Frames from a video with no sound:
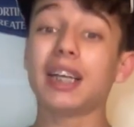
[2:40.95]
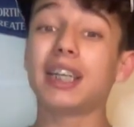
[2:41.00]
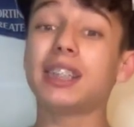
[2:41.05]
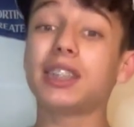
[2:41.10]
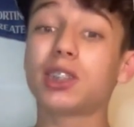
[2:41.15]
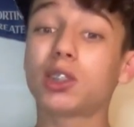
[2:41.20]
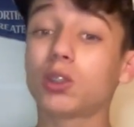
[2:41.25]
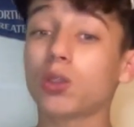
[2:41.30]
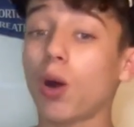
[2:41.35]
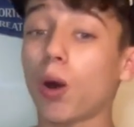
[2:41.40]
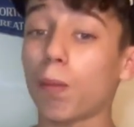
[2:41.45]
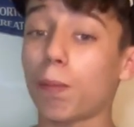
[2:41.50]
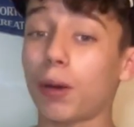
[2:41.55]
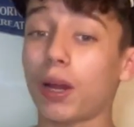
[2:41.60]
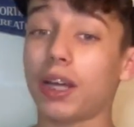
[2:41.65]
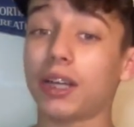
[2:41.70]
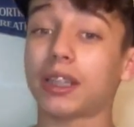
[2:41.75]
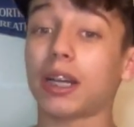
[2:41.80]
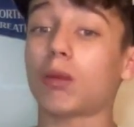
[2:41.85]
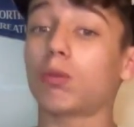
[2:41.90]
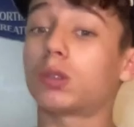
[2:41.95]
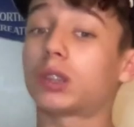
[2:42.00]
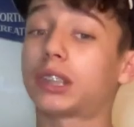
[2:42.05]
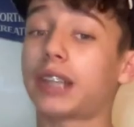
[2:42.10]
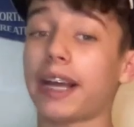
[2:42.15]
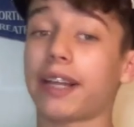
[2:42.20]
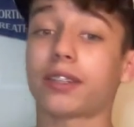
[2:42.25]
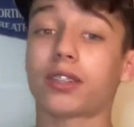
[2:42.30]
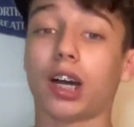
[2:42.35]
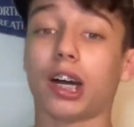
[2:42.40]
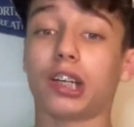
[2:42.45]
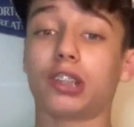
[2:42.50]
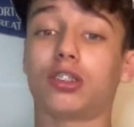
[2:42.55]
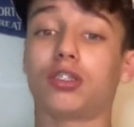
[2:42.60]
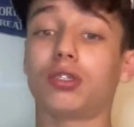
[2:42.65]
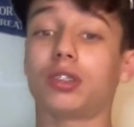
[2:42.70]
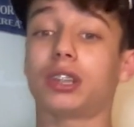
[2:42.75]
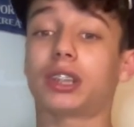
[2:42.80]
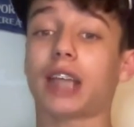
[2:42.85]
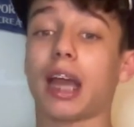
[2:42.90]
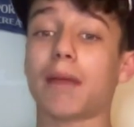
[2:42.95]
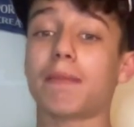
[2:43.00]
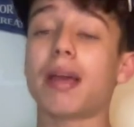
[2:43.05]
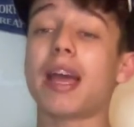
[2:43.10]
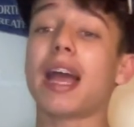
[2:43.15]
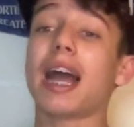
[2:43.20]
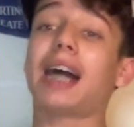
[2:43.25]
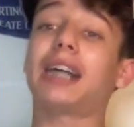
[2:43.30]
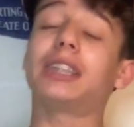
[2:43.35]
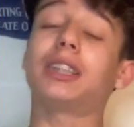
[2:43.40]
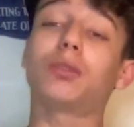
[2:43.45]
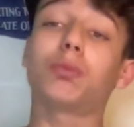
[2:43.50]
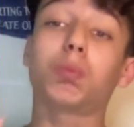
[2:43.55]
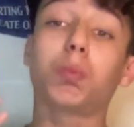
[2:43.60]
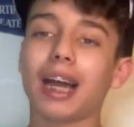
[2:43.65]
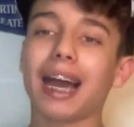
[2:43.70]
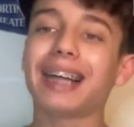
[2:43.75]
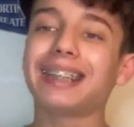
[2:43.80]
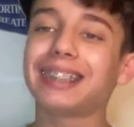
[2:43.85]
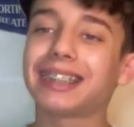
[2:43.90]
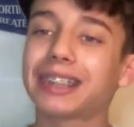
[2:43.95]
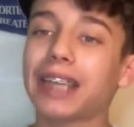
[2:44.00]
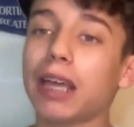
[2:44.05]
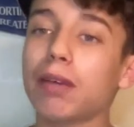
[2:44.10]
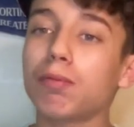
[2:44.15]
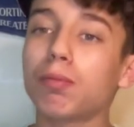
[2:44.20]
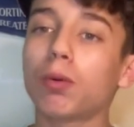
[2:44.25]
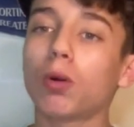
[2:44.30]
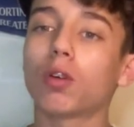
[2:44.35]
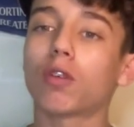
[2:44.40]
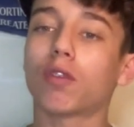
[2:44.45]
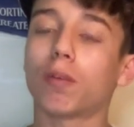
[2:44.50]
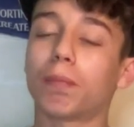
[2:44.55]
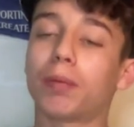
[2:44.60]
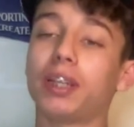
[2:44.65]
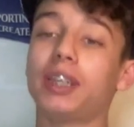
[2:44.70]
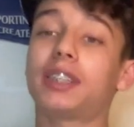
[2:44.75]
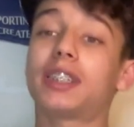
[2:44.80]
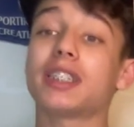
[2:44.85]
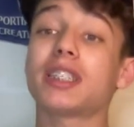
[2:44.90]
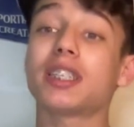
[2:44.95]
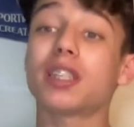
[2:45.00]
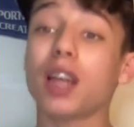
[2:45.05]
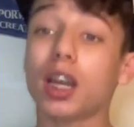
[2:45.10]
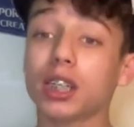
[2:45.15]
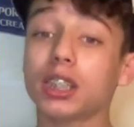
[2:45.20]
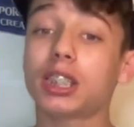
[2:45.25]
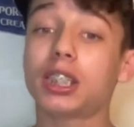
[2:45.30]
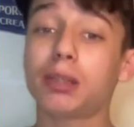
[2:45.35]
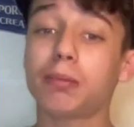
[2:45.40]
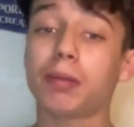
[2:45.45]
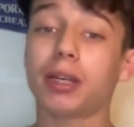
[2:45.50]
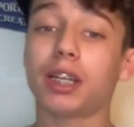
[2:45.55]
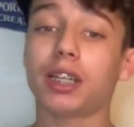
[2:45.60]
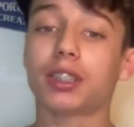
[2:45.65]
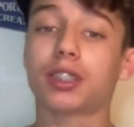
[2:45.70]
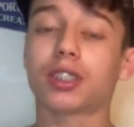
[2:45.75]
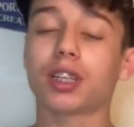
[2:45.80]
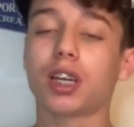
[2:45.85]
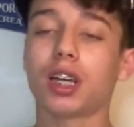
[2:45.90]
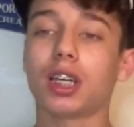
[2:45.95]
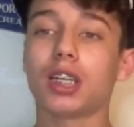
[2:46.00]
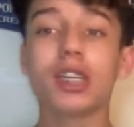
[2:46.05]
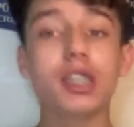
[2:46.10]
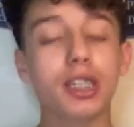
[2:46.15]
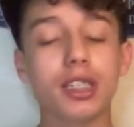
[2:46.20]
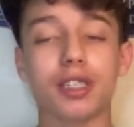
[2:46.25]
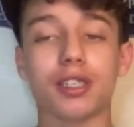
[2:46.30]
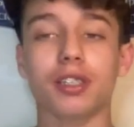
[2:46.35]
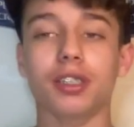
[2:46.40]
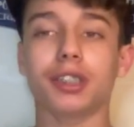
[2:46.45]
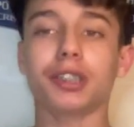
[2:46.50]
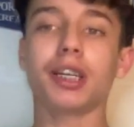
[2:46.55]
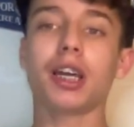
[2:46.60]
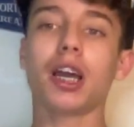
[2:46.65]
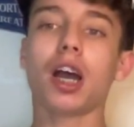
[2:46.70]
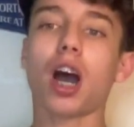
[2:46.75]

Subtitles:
He's not a player that will get tired during the game, and he's capable of completing 90 minutes easily,